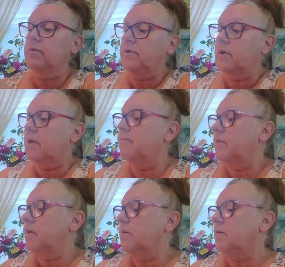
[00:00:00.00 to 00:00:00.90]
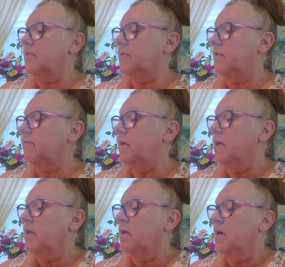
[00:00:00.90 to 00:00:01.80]
their names in cursive.
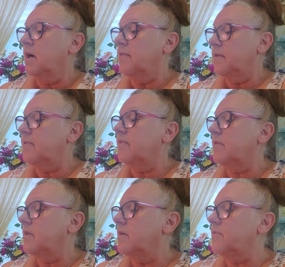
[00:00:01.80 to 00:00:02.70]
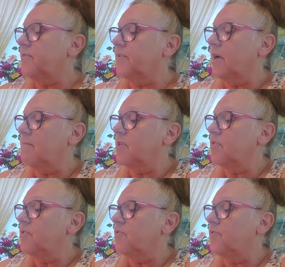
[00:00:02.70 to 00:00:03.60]
And this is another Simon
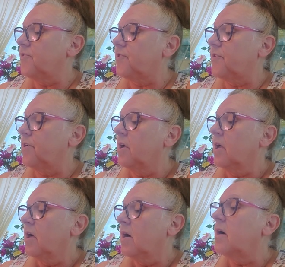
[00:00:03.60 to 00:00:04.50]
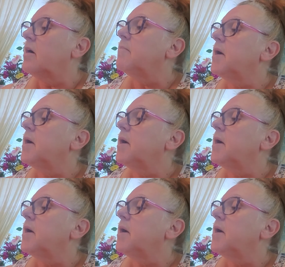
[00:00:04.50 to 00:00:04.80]
Schuster, a